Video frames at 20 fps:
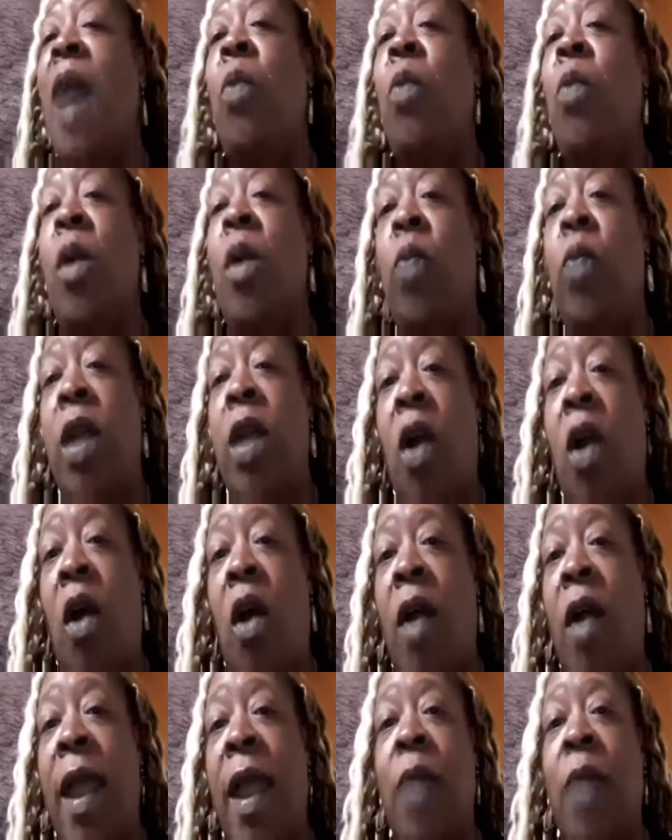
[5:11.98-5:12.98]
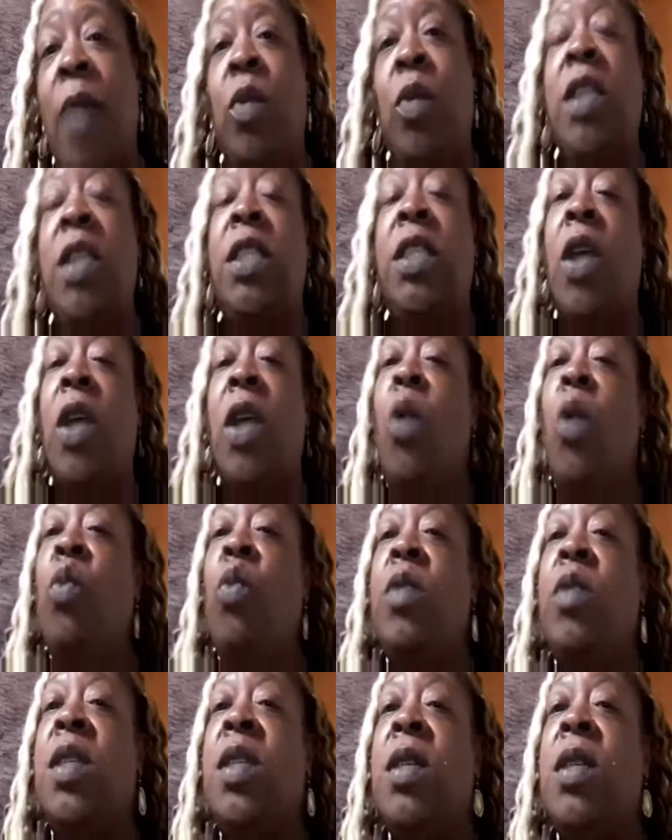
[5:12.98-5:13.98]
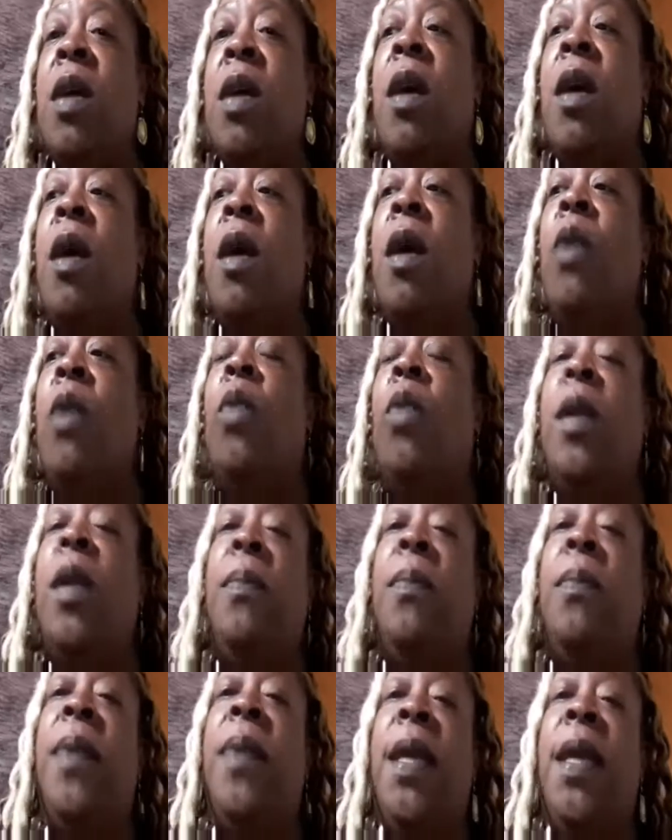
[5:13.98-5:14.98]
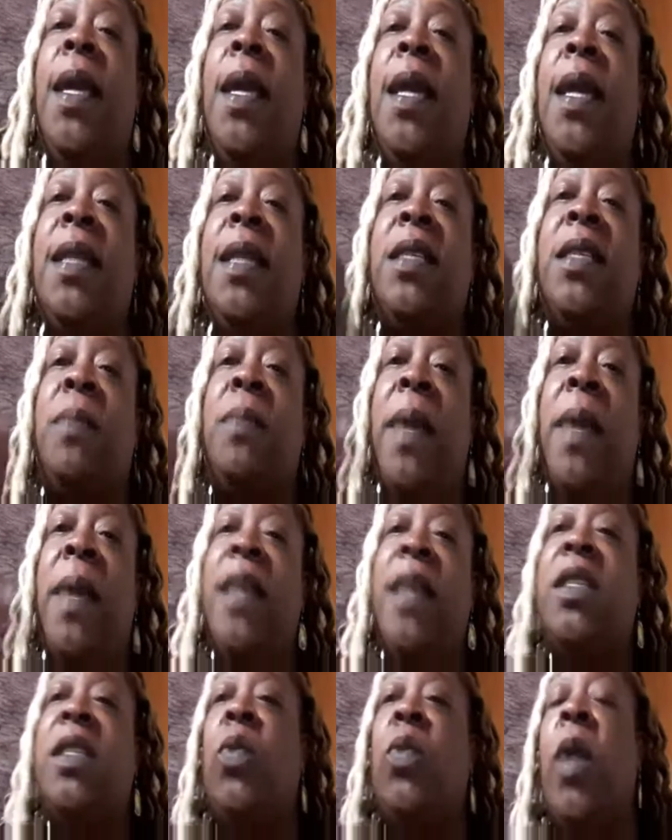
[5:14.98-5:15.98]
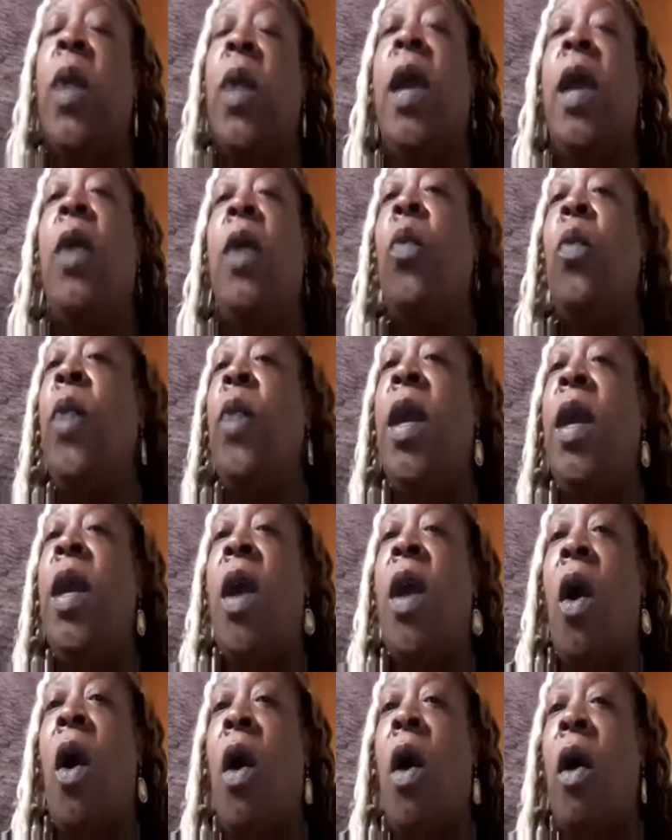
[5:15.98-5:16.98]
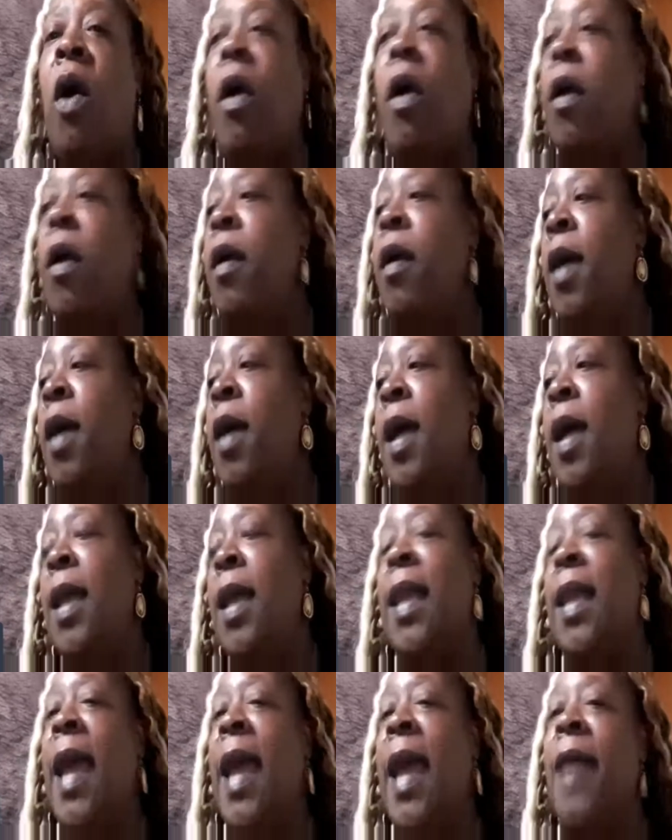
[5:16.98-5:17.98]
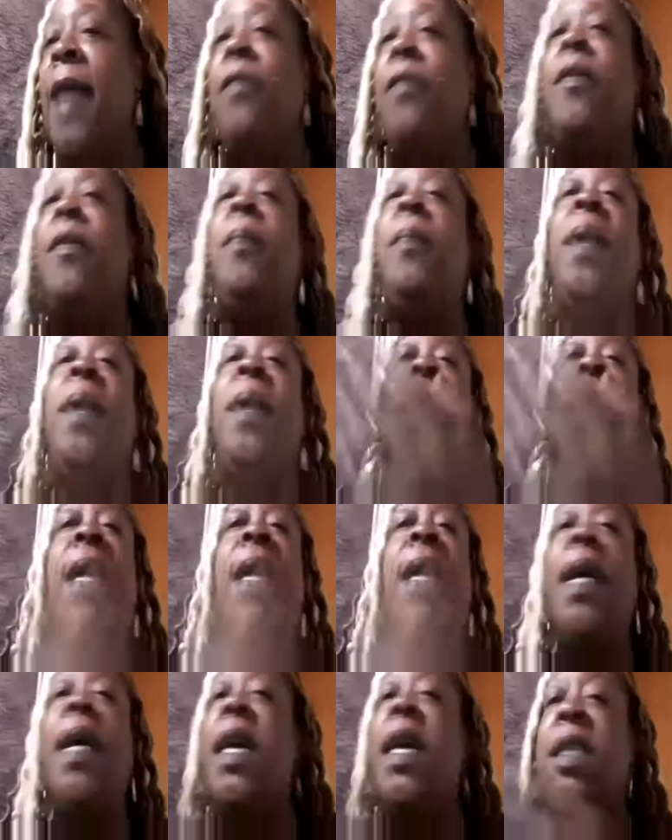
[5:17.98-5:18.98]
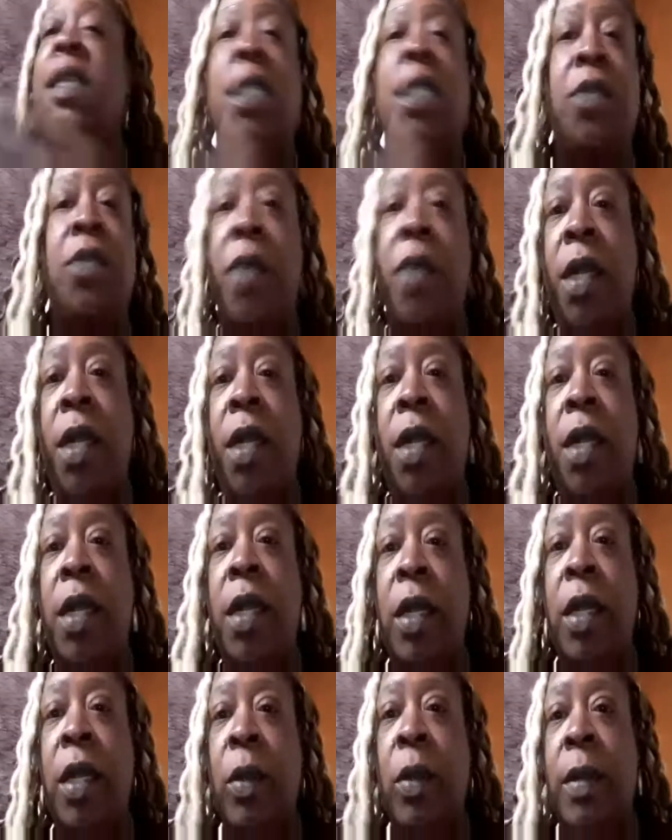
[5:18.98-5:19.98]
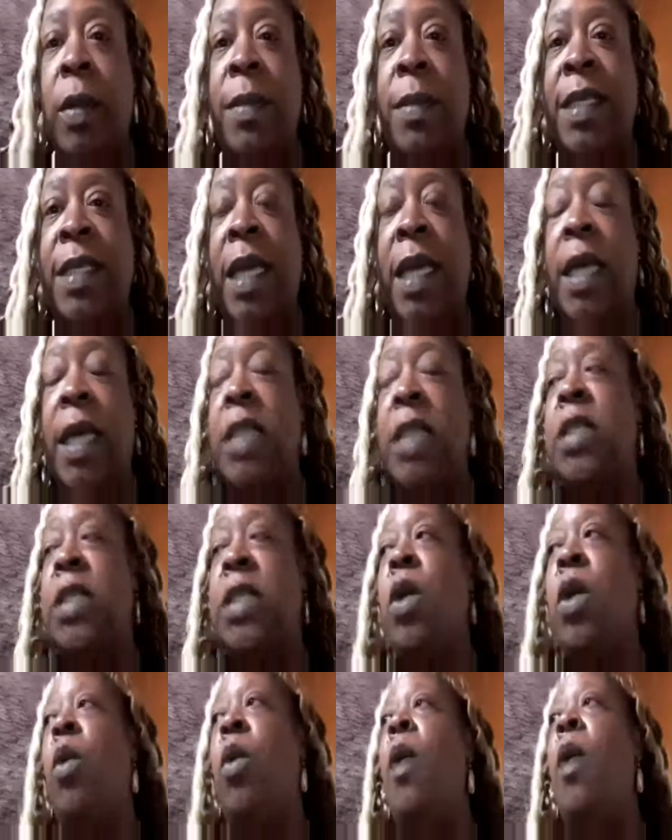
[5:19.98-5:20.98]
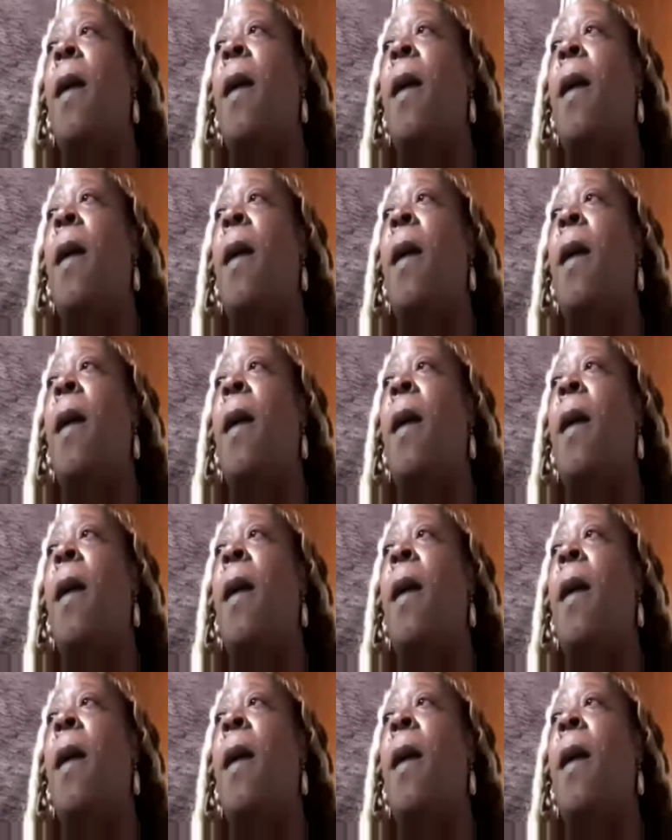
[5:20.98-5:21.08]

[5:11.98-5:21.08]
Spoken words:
where we are, and we don't want to be in a space where we are like repeating history. You know what I'm saying? So,